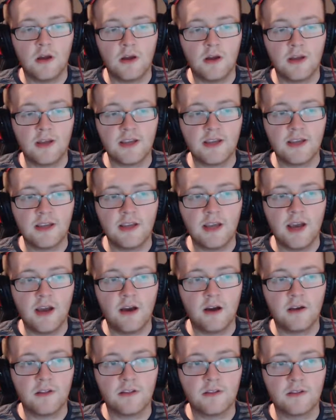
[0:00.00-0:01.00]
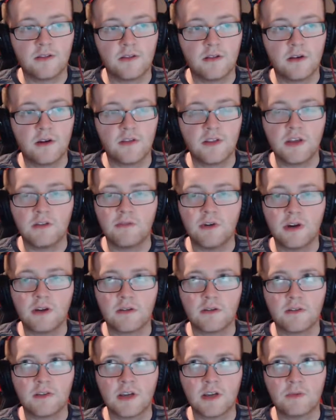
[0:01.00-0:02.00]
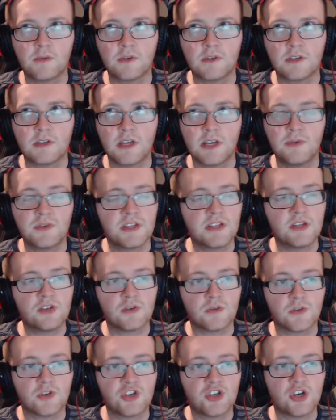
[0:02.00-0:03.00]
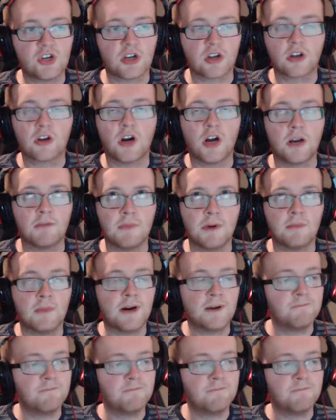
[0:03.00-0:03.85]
Yeah, I think you're right. I think it was either John or Sherlock. I can't remember.